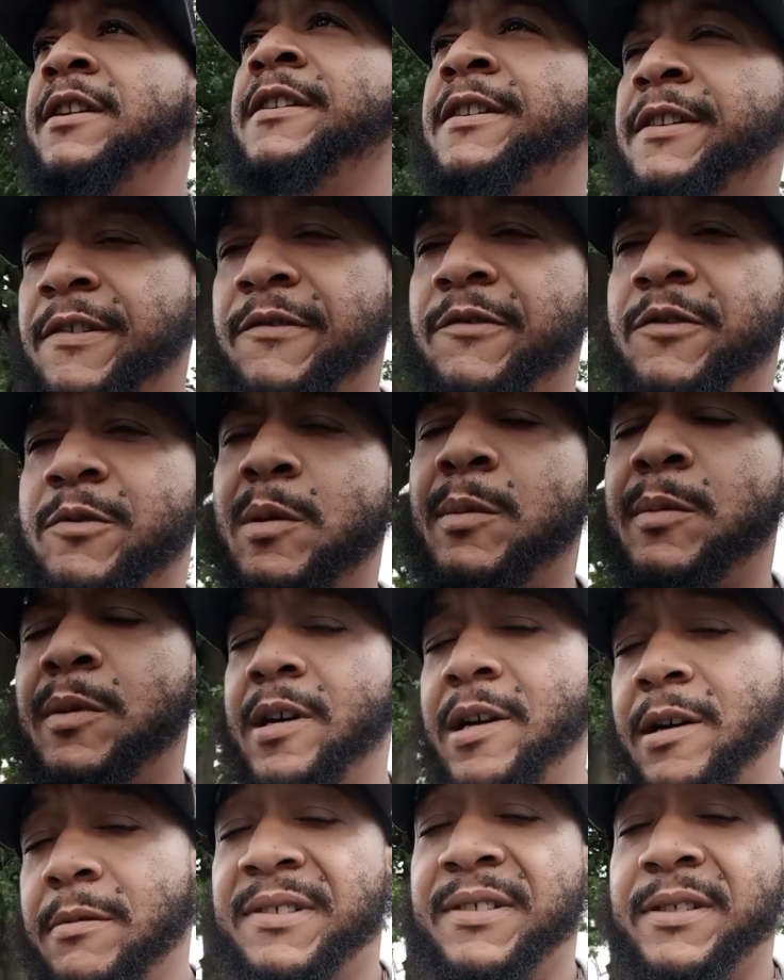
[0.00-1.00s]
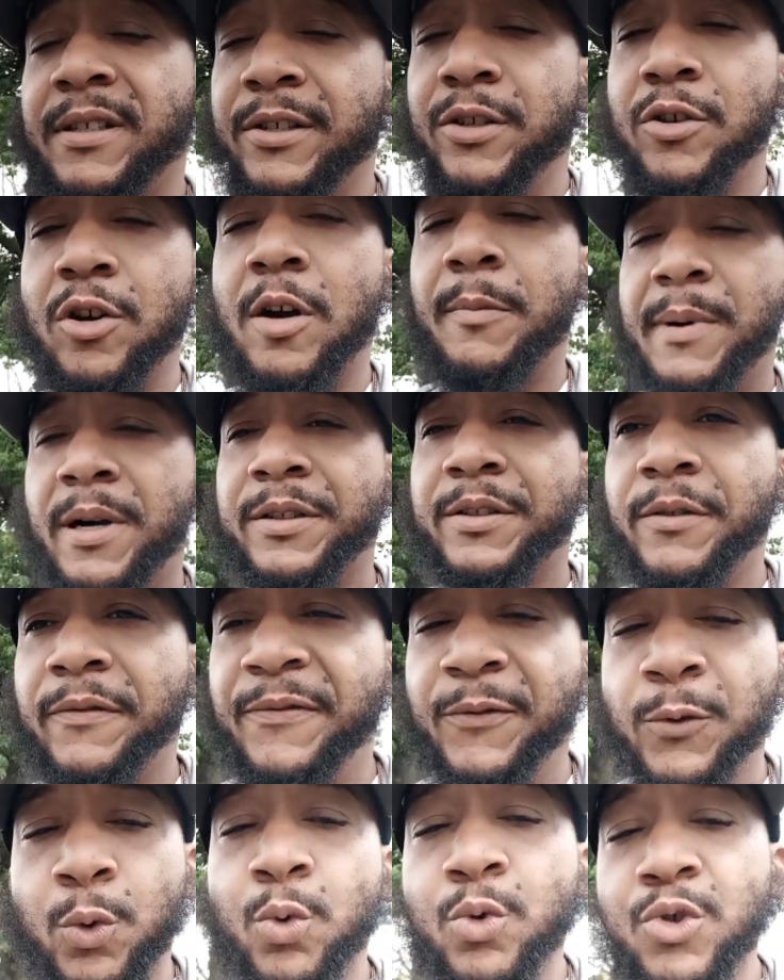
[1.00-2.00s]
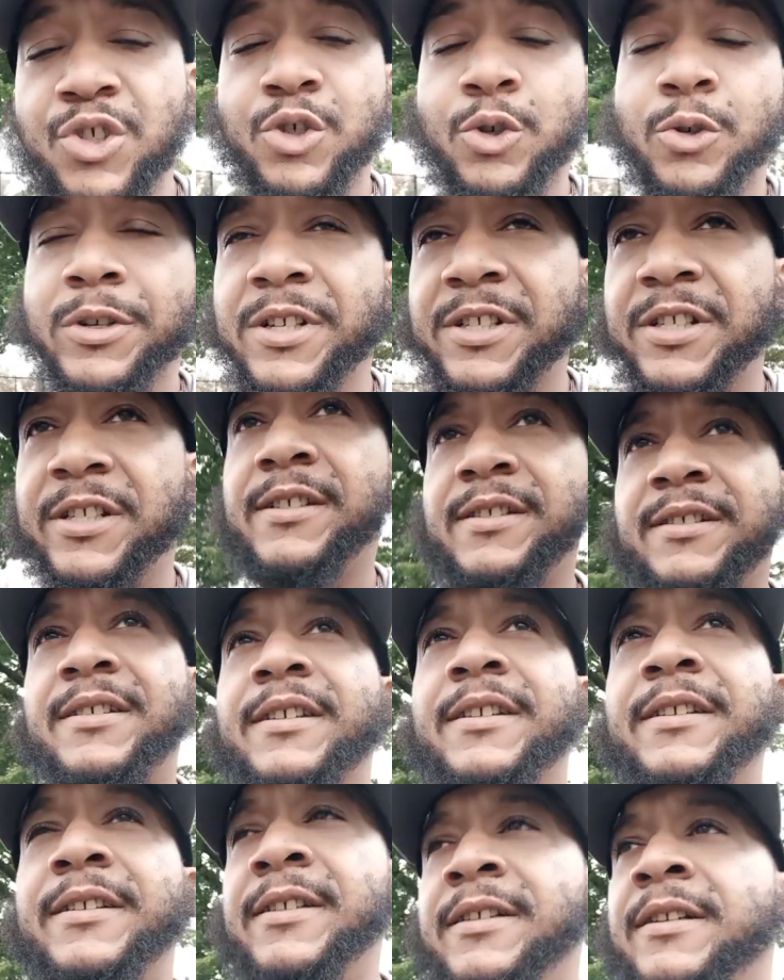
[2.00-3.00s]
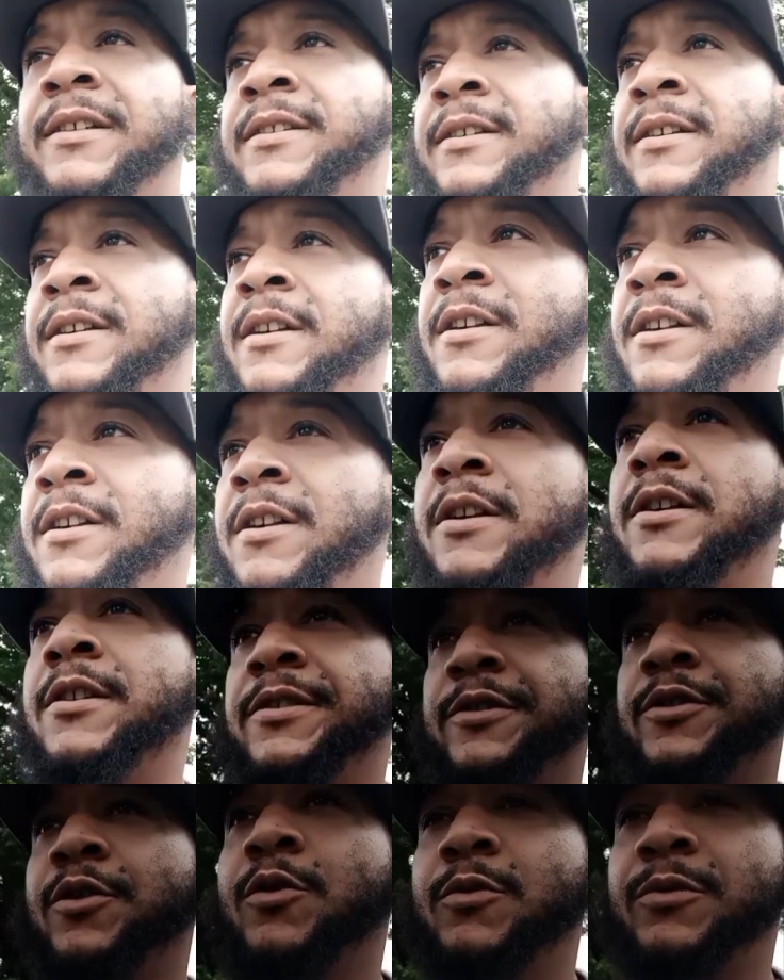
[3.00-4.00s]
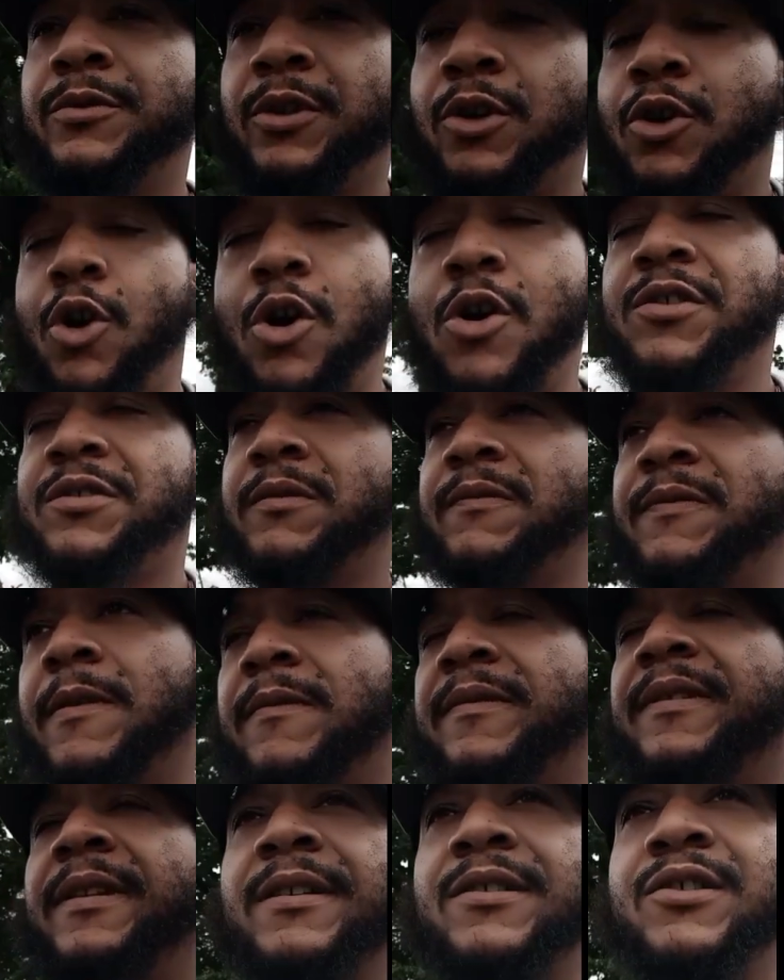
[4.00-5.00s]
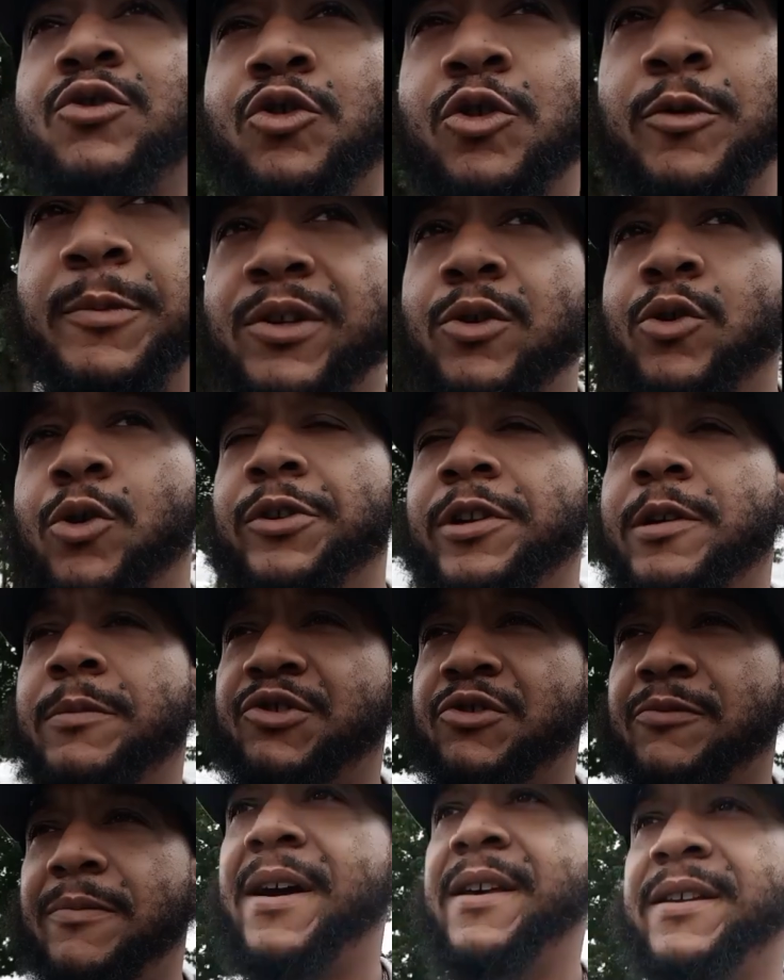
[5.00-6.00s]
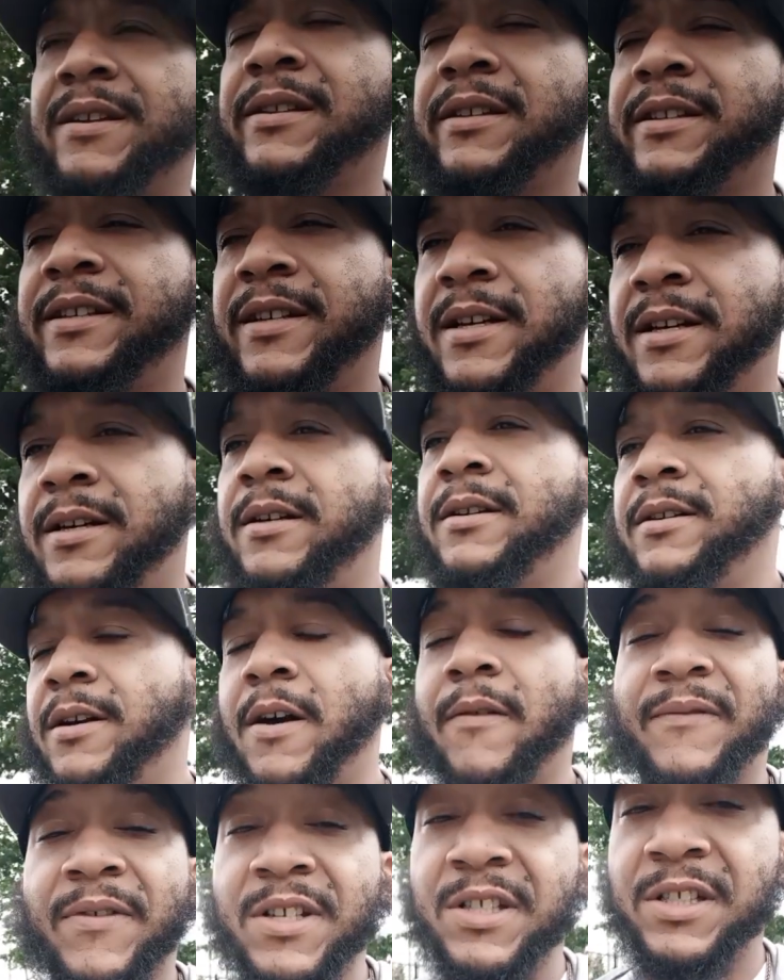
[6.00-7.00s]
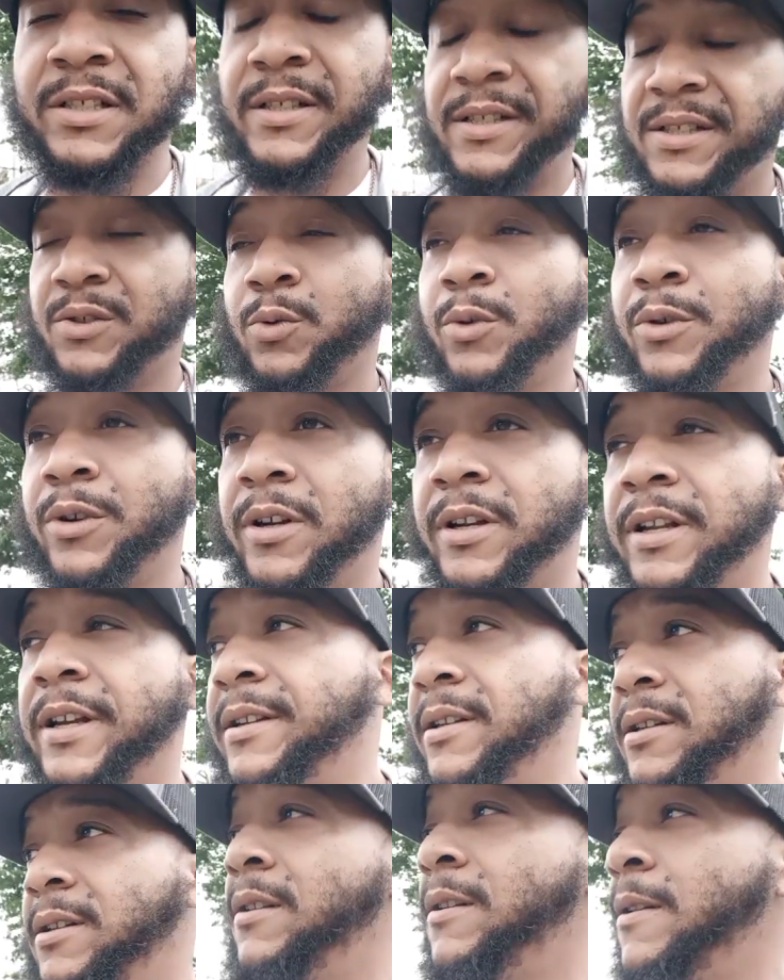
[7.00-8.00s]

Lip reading: Remember, I was telling y'all about the food shortages and, you know, the cost of everything is going to be going up dramatically, eventually, sooner or later.